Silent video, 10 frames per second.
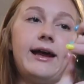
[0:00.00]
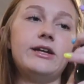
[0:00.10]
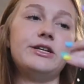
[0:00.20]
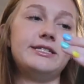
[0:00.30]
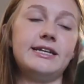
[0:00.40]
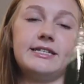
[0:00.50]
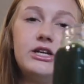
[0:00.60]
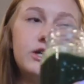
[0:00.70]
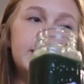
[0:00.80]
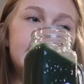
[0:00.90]
Kind of just tastes
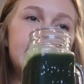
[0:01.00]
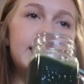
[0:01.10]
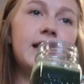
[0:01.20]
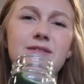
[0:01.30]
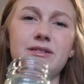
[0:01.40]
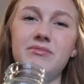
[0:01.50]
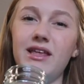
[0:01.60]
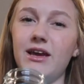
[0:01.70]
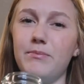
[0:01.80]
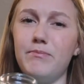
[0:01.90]
like green tea. It's supposed to be
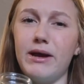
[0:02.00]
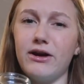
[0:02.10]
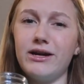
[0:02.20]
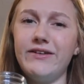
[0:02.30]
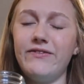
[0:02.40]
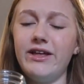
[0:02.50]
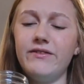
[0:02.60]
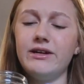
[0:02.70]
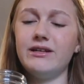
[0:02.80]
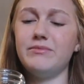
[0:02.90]
like berry
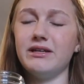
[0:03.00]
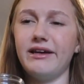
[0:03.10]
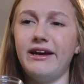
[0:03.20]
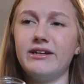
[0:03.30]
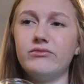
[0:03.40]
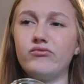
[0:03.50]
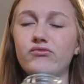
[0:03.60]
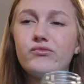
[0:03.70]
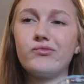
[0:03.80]
flavored, but like.